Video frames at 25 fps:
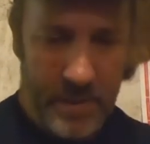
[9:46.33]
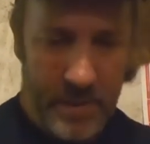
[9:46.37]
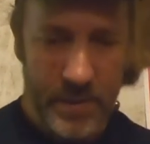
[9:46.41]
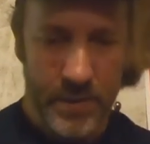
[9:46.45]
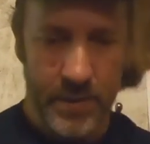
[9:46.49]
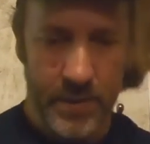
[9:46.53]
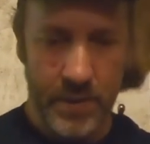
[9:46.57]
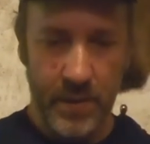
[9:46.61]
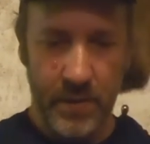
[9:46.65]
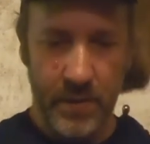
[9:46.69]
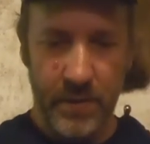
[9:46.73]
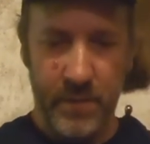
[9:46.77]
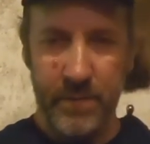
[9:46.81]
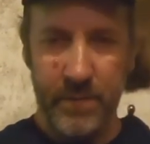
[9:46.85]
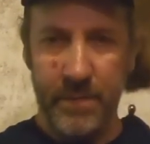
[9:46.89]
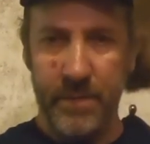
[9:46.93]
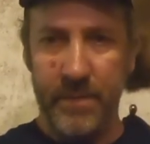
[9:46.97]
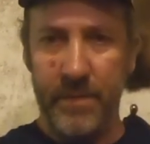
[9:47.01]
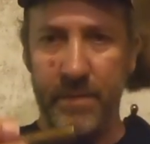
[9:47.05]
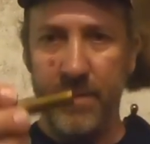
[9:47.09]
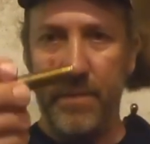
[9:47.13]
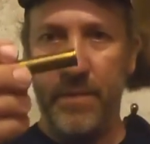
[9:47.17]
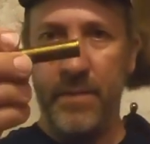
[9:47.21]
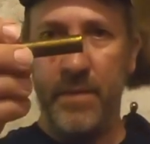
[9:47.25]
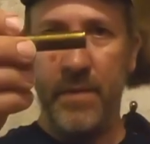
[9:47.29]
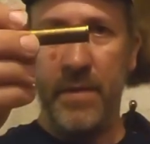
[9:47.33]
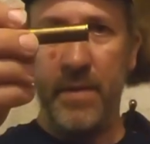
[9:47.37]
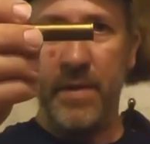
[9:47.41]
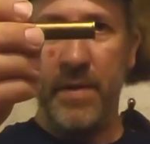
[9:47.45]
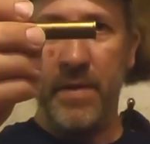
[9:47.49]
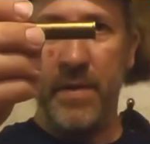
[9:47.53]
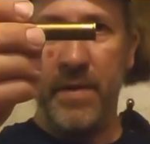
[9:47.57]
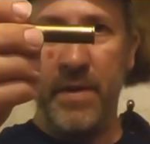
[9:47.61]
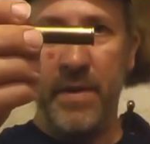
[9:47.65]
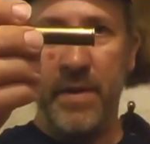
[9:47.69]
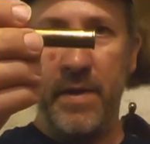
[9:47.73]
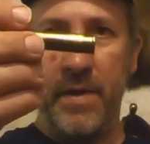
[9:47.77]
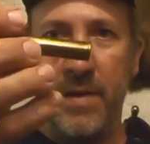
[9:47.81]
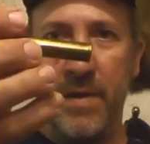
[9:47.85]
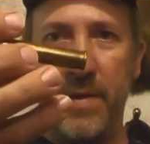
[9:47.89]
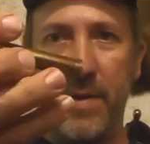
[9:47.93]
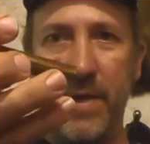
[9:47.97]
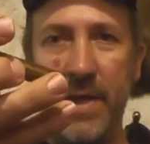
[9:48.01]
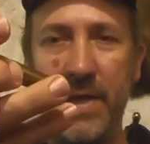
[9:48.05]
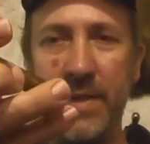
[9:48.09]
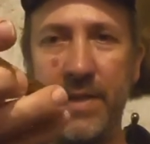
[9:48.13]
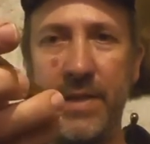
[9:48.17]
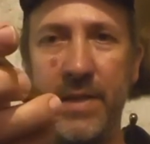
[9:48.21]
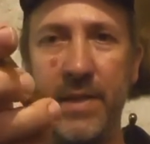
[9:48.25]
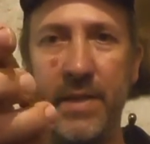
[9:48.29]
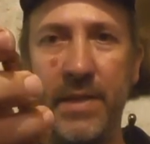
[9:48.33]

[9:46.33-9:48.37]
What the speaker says: So this